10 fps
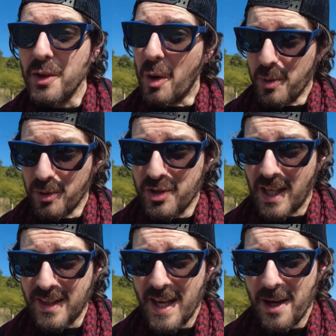and we'll
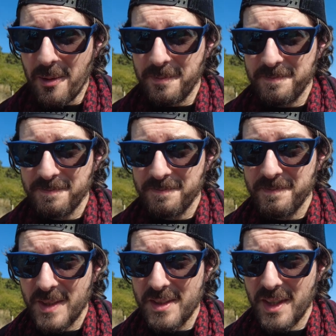check that out.
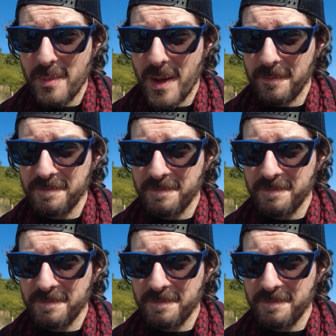See you in a bit.